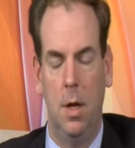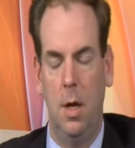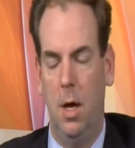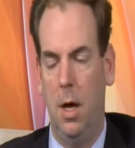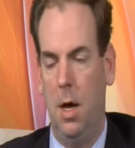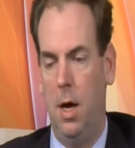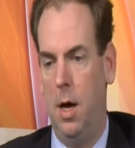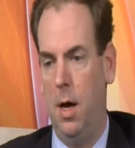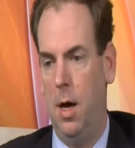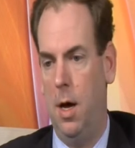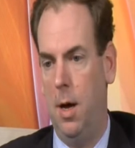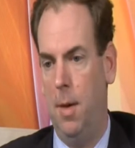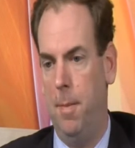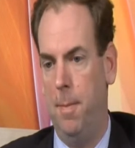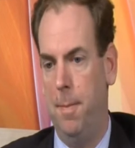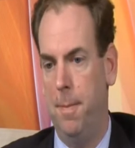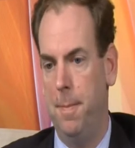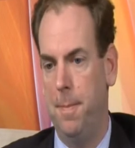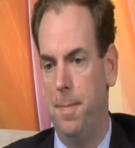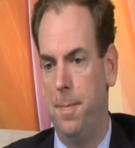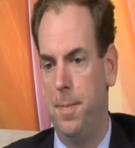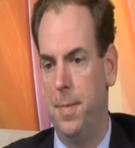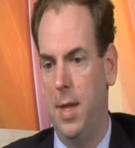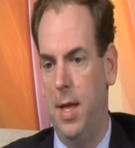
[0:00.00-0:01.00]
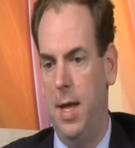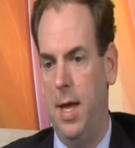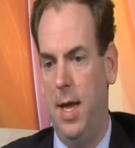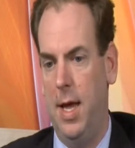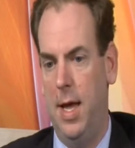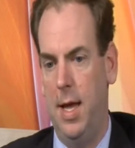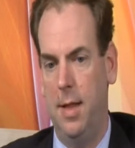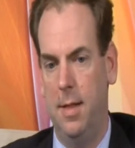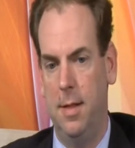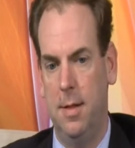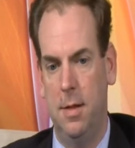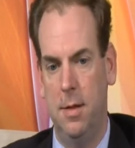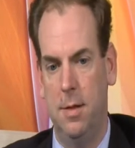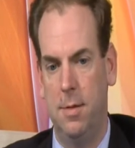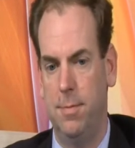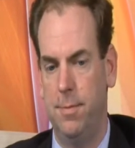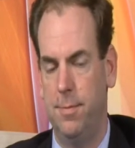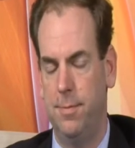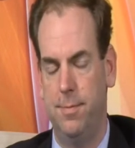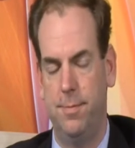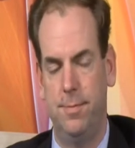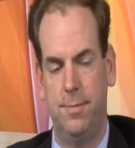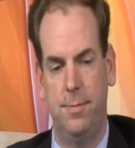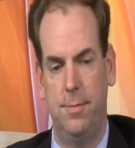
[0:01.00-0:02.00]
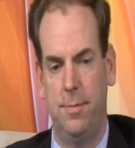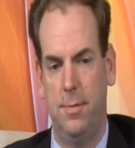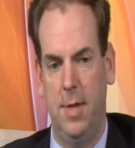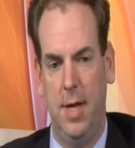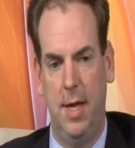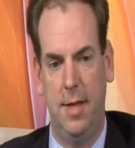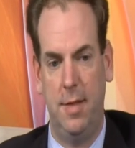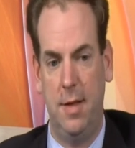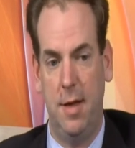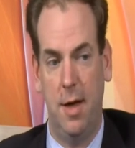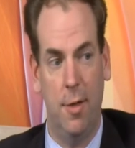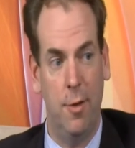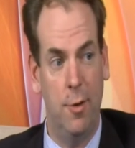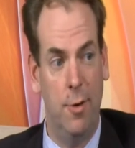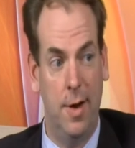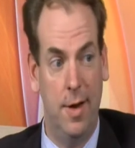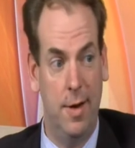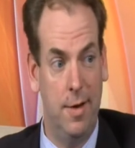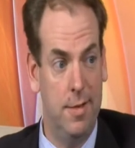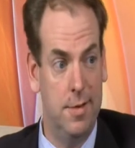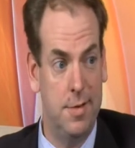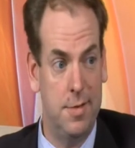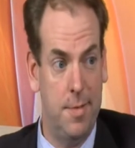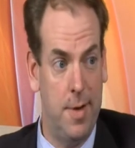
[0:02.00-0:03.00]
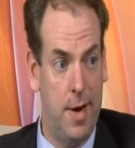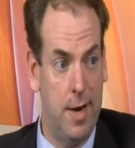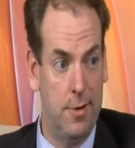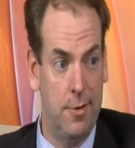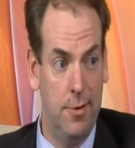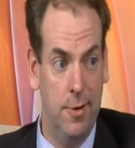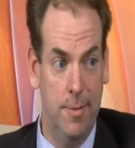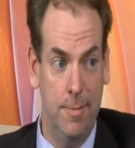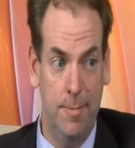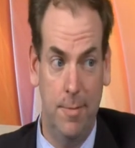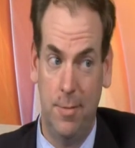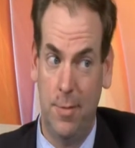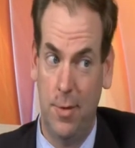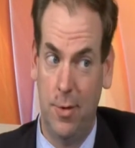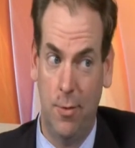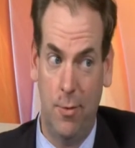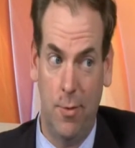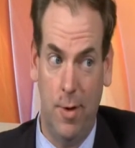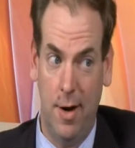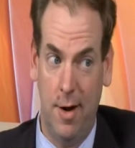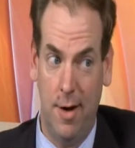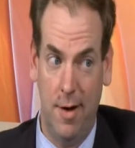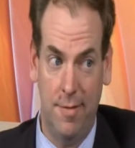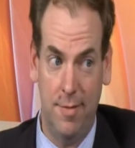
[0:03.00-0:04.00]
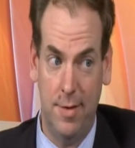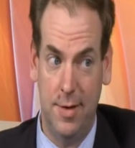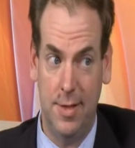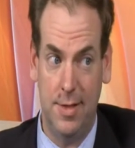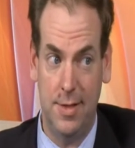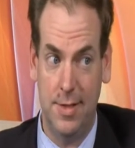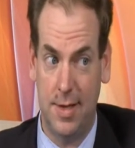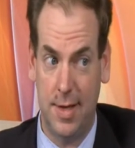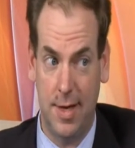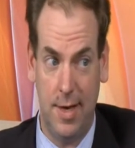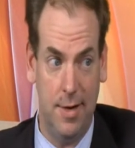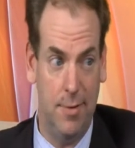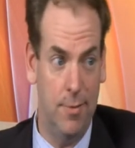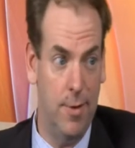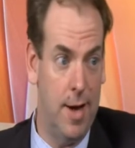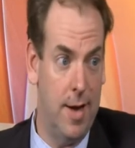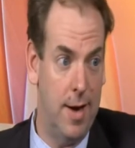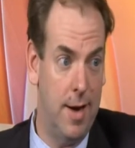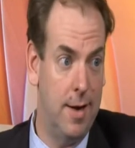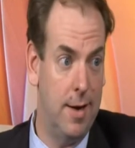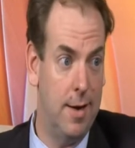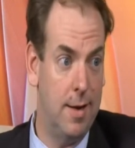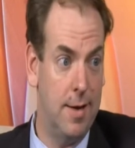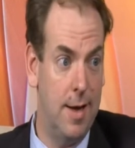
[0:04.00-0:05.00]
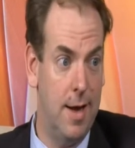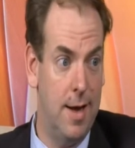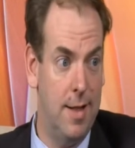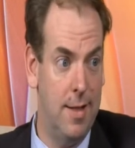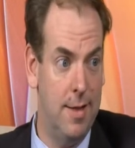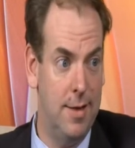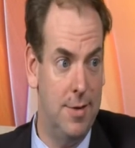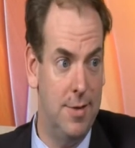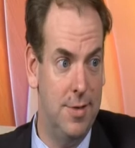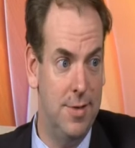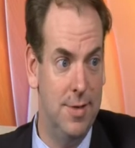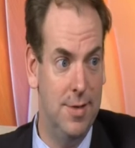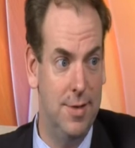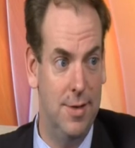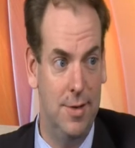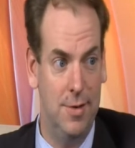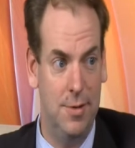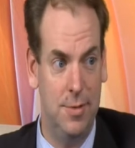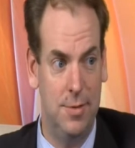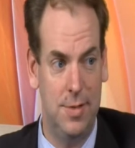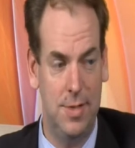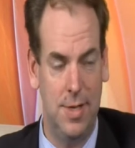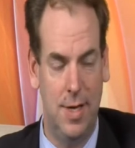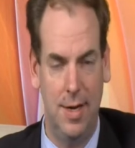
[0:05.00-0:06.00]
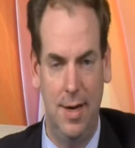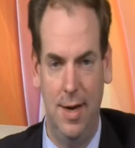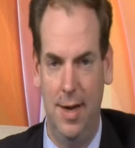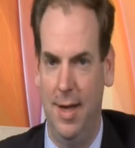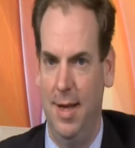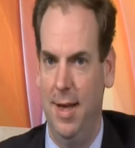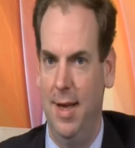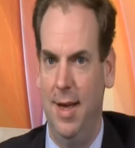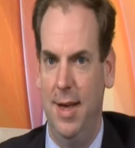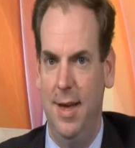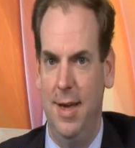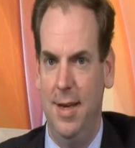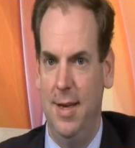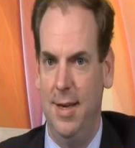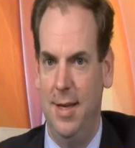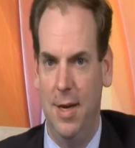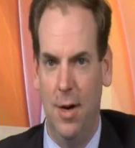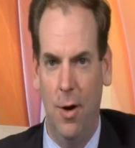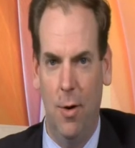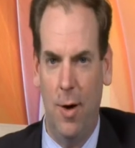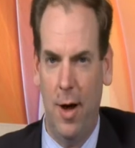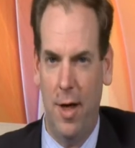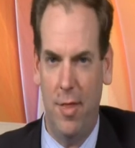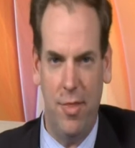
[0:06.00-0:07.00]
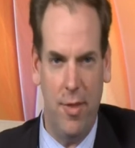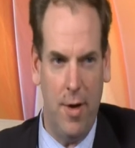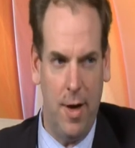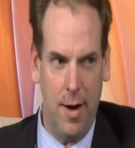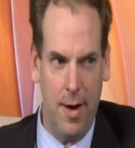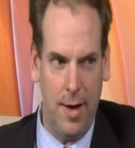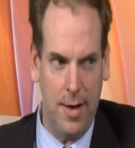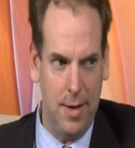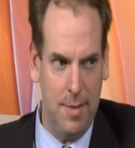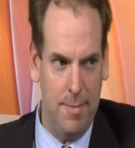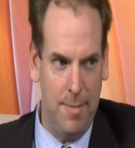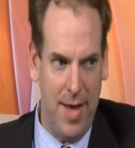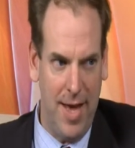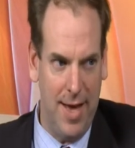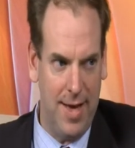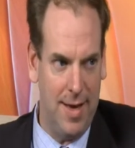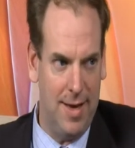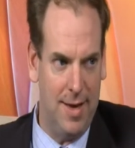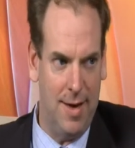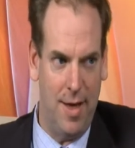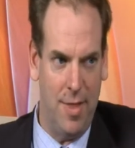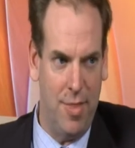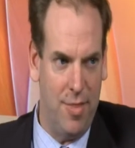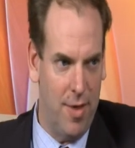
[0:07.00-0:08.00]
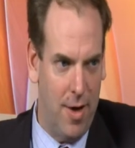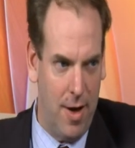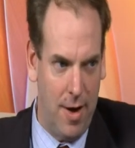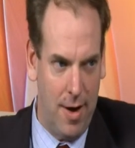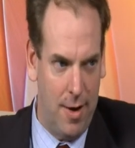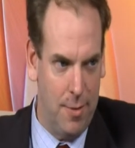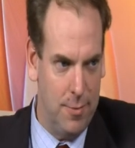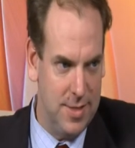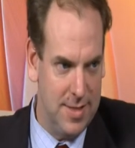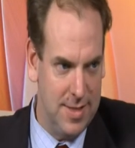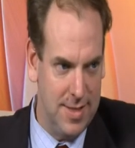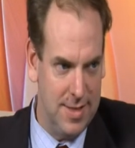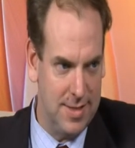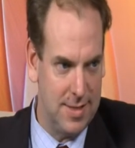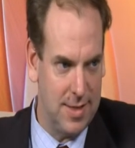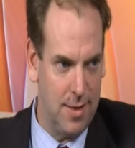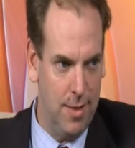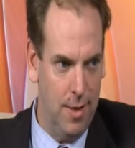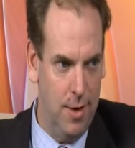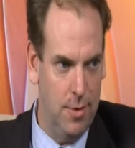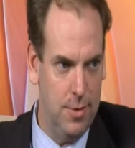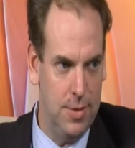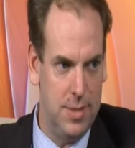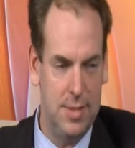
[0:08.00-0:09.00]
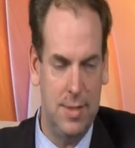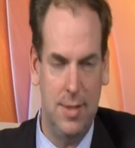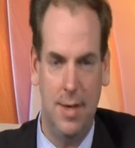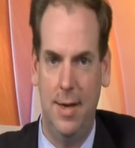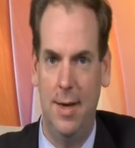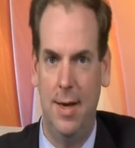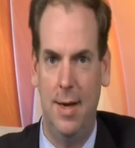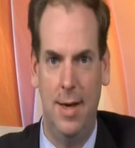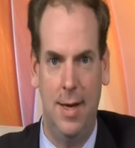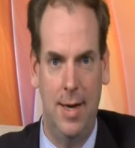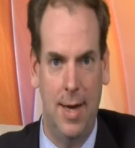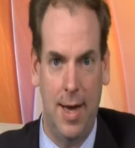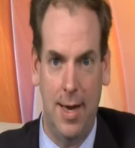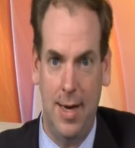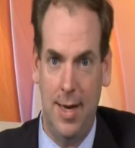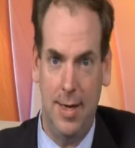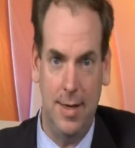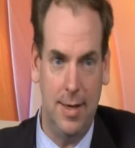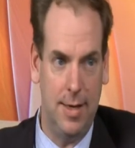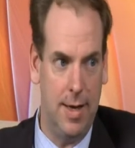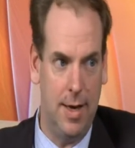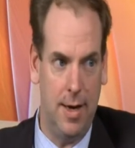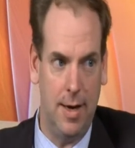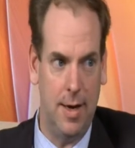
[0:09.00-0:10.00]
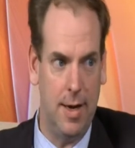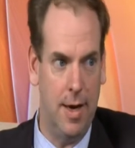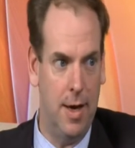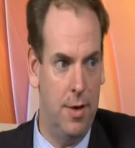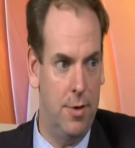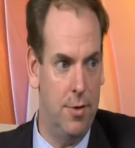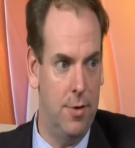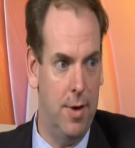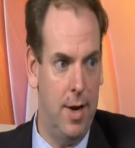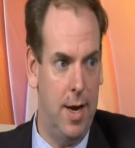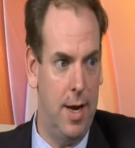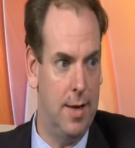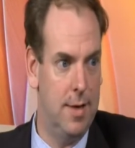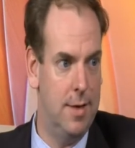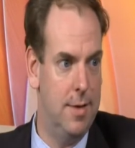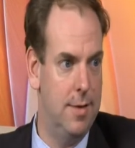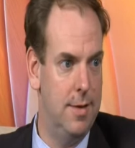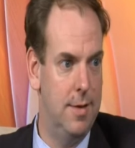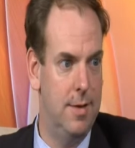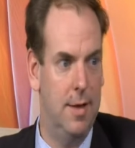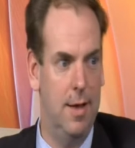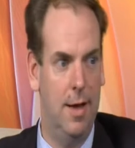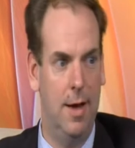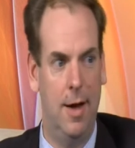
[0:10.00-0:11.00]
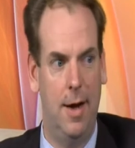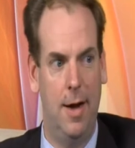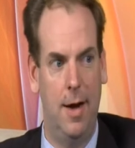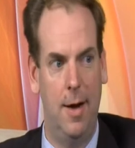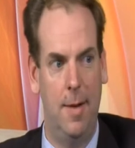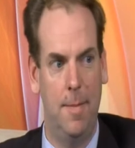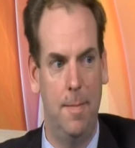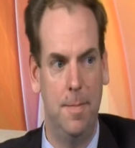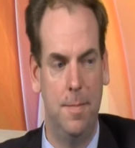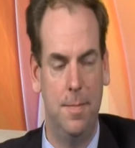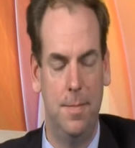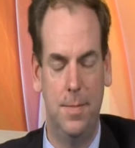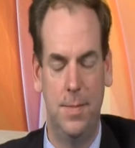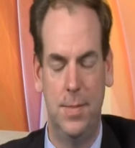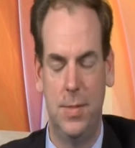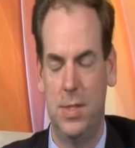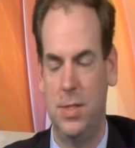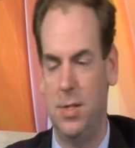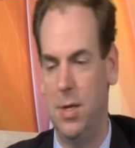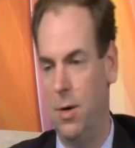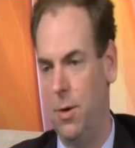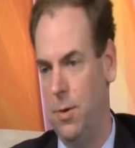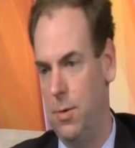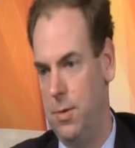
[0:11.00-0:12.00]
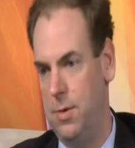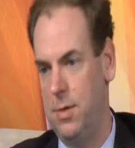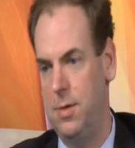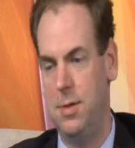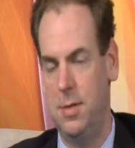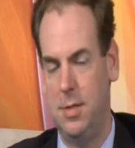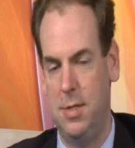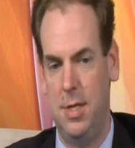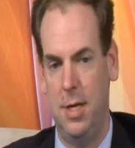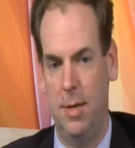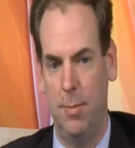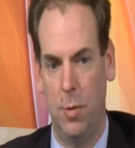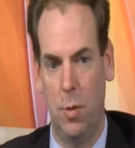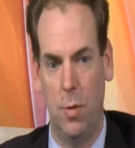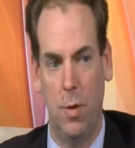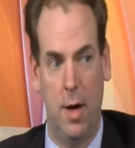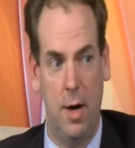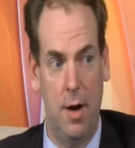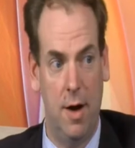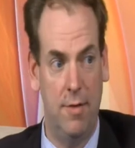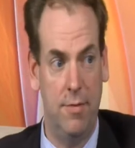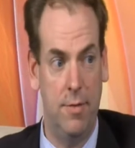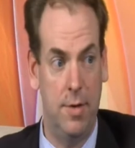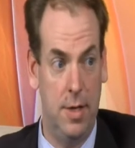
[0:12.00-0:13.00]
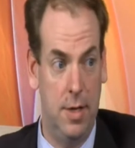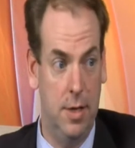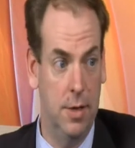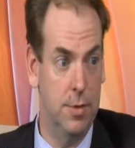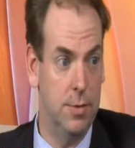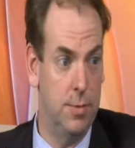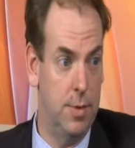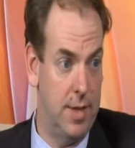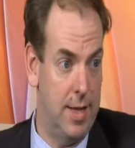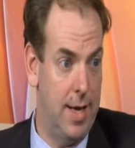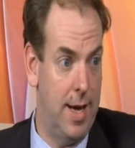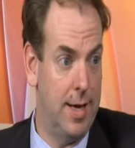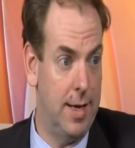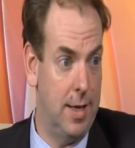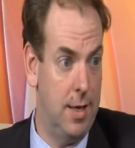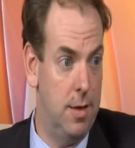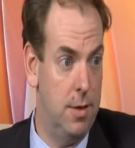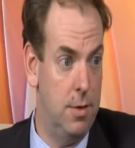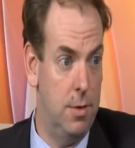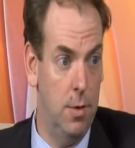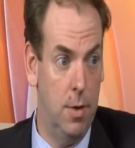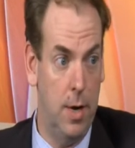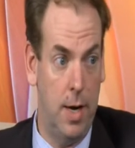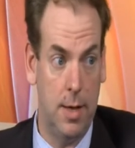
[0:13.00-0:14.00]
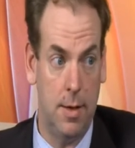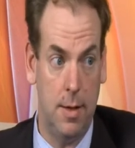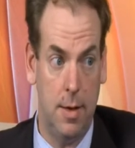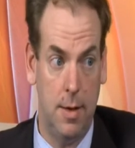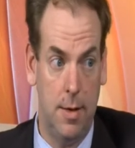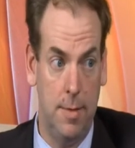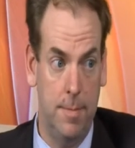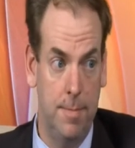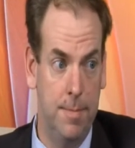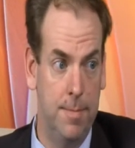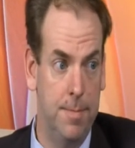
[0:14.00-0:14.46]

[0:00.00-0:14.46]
And at the other end of the spectrum, quite often it's a kid right out of college who said, you know, I thought I could make it, I thought I was this close, and I didn't get a contract. So Tim quite often deals with that kid directly.